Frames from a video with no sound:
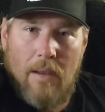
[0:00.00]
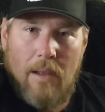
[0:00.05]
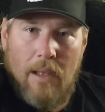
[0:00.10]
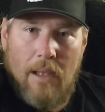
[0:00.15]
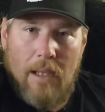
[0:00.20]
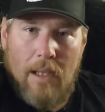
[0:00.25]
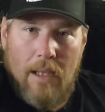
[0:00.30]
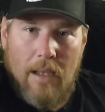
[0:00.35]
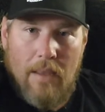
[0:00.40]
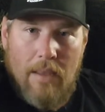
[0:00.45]

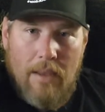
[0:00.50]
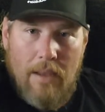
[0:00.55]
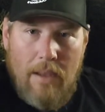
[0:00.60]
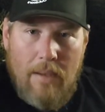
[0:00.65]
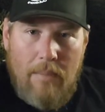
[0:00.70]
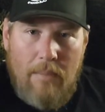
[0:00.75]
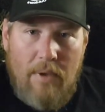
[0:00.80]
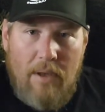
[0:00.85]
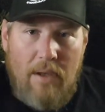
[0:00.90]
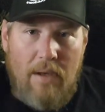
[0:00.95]
Yeah, I think
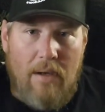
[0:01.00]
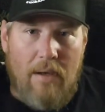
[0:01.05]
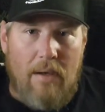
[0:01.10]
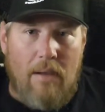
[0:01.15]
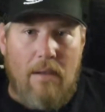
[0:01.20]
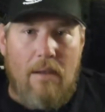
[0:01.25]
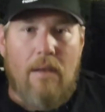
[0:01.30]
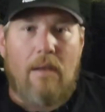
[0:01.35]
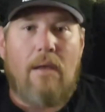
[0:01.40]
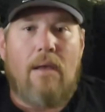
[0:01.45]
I might
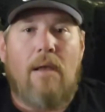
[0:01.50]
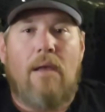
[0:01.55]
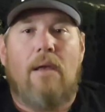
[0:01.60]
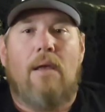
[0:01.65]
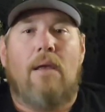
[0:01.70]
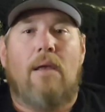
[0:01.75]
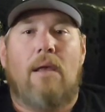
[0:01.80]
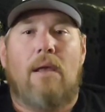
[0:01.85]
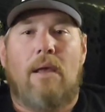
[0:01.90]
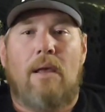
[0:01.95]
have.
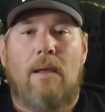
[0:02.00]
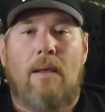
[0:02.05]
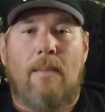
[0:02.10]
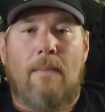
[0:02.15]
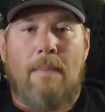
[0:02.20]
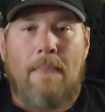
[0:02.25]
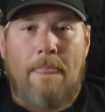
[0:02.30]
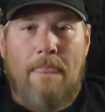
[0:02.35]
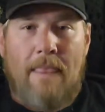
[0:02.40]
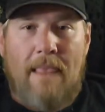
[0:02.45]

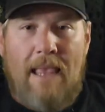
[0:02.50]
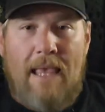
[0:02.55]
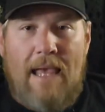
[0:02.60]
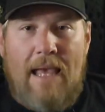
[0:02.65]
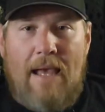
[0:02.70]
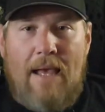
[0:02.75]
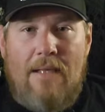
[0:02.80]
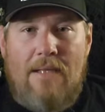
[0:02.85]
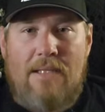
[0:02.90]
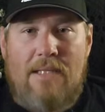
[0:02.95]

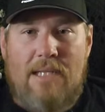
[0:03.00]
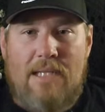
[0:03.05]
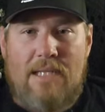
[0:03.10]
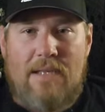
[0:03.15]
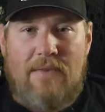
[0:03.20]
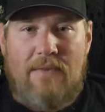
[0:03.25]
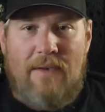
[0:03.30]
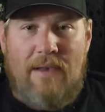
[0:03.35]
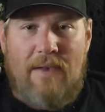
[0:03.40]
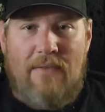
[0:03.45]
Yeah,
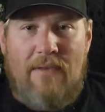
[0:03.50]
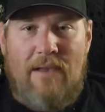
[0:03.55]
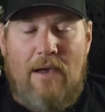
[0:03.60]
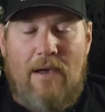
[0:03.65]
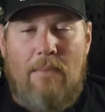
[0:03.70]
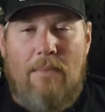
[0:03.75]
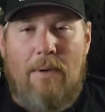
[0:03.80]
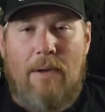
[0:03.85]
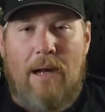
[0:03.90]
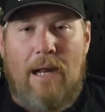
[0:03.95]
65
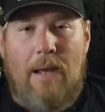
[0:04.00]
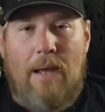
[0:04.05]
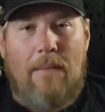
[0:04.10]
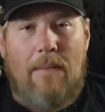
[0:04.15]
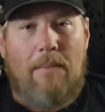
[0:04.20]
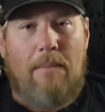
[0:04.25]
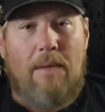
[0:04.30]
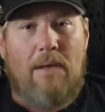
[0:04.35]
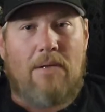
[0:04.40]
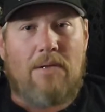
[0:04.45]

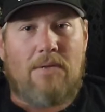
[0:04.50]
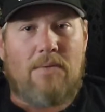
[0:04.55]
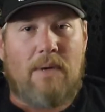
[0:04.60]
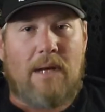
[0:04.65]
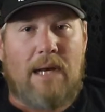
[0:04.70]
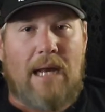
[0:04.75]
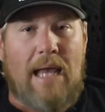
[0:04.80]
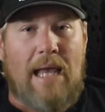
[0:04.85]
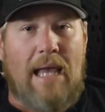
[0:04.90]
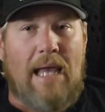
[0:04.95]
compound. Mills,
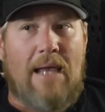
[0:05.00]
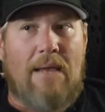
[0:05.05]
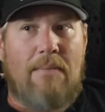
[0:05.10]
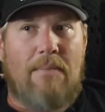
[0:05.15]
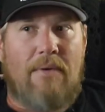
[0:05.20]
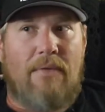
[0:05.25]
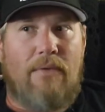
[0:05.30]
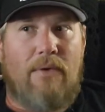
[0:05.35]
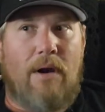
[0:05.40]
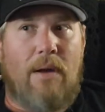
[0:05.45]

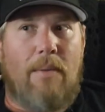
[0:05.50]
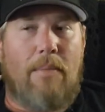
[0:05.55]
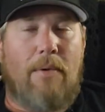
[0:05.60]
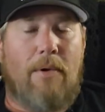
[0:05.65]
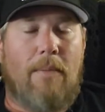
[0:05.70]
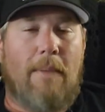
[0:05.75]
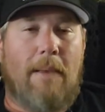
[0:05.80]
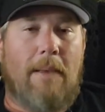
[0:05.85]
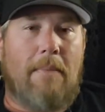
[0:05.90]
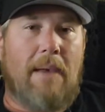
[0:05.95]
before I
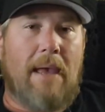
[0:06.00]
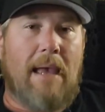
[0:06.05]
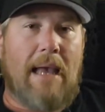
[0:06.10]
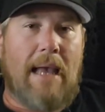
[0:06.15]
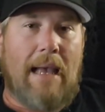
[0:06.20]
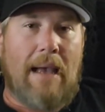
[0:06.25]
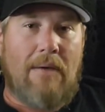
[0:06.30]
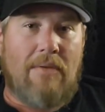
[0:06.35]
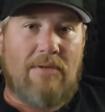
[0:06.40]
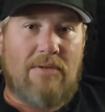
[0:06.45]
broke my
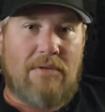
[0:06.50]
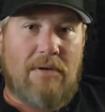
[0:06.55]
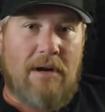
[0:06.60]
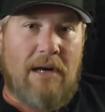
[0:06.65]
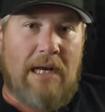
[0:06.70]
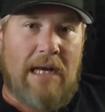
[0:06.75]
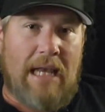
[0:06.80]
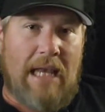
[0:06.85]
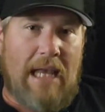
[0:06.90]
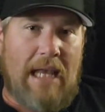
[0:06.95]
back, I was
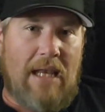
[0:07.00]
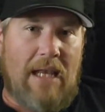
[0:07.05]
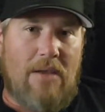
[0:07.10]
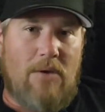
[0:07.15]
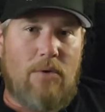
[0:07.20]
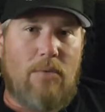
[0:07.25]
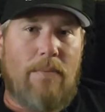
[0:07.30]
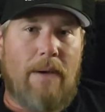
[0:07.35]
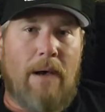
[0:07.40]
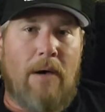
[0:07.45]
running
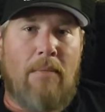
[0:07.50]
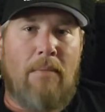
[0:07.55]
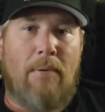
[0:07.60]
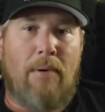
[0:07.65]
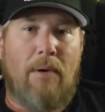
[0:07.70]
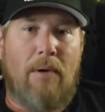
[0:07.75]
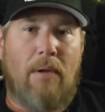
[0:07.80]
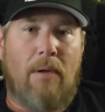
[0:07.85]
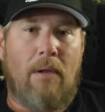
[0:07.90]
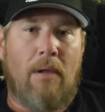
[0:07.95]
82 pound
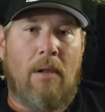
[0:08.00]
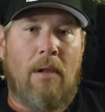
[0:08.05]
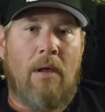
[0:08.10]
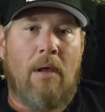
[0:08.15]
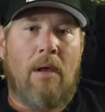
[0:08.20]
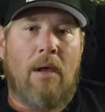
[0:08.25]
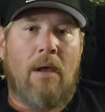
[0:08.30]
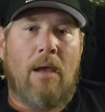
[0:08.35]
pole.